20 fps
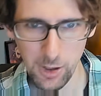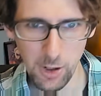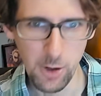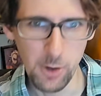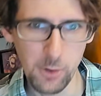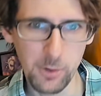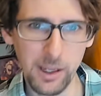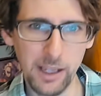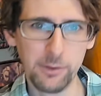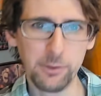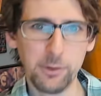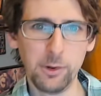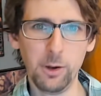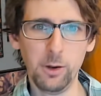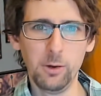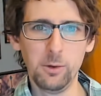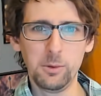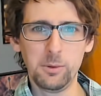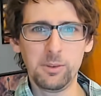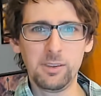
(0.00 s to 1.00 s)
Okay,
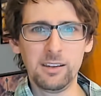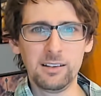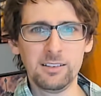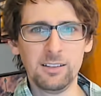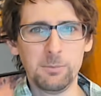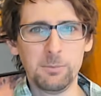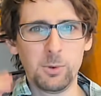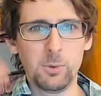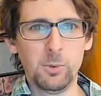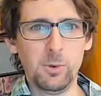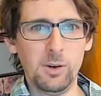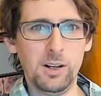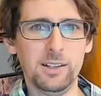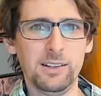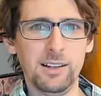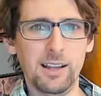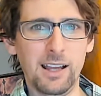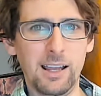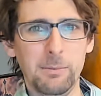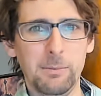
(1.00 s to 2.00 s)
so thing number one
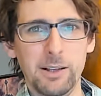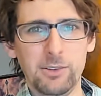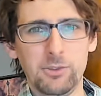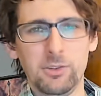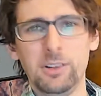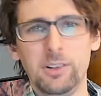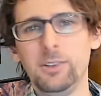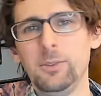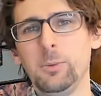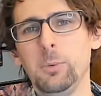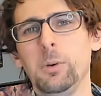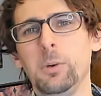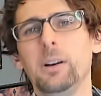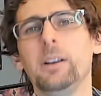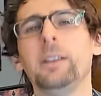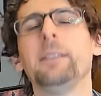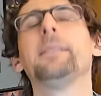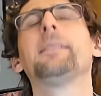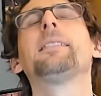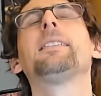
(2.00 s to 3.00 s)
I mentioned
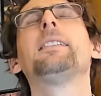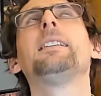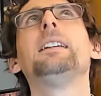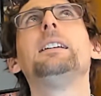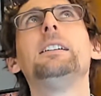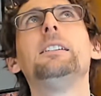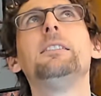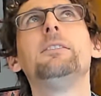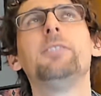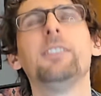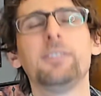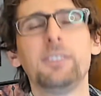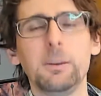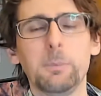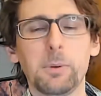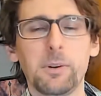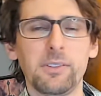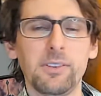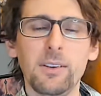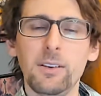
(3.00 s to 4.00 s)
was the
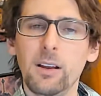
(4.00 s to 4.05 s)
50%